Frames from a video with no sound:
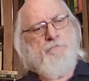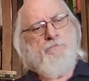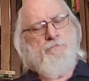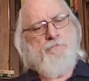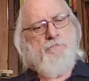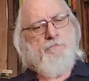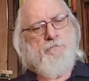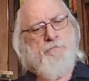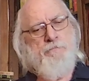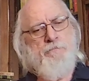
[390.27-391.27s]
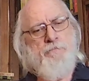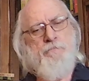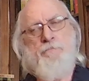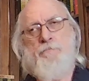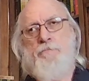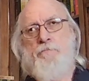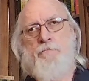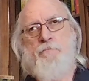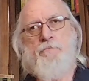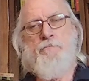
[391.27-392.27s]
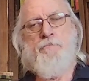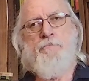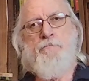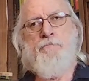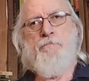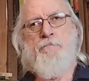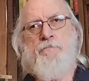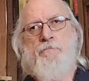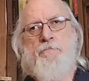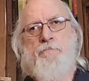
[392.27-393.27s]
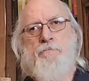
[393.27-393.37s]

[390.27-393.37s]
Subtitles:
The person shown says nothing.